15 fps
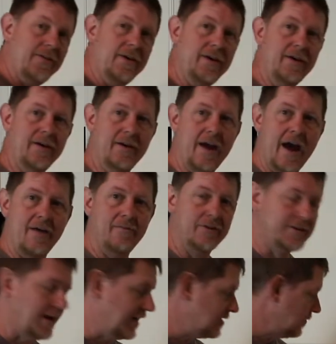the
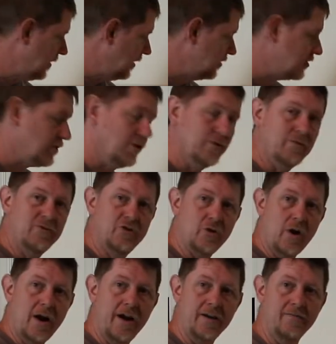advertisement, it showed
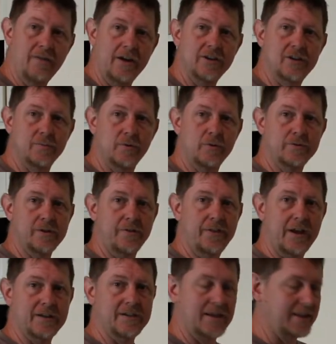drying vegetables and
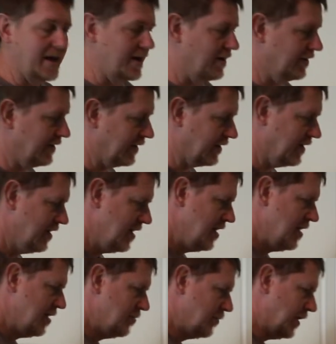things like that on there.
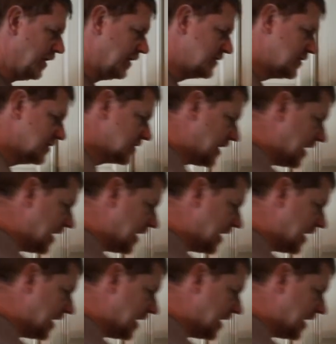But let's just